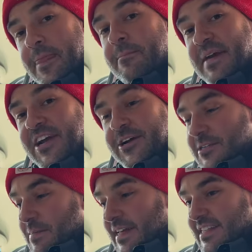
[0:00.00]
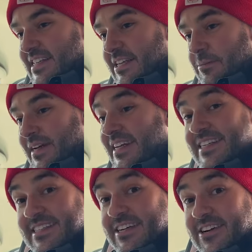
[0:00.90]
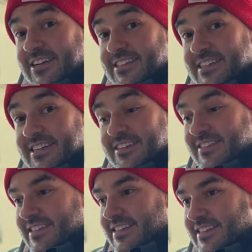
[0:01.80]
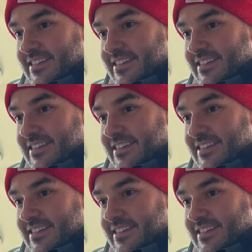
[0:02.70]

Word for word: bigger to make this a little bit easier on ourselves.